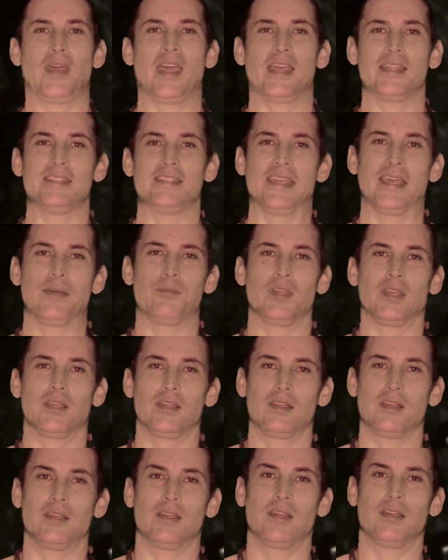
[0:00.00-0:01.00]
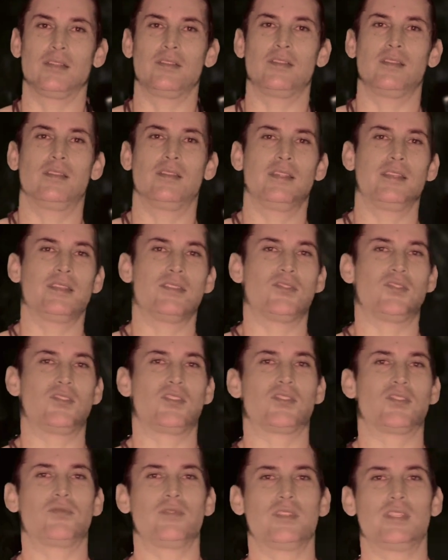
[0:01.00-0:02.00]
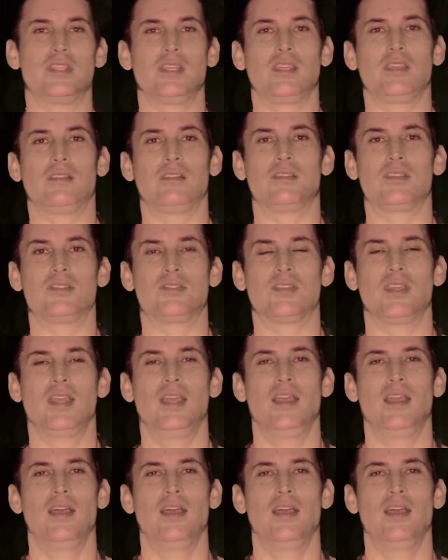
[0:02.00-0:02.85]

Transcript: pandemic is just ridiculous.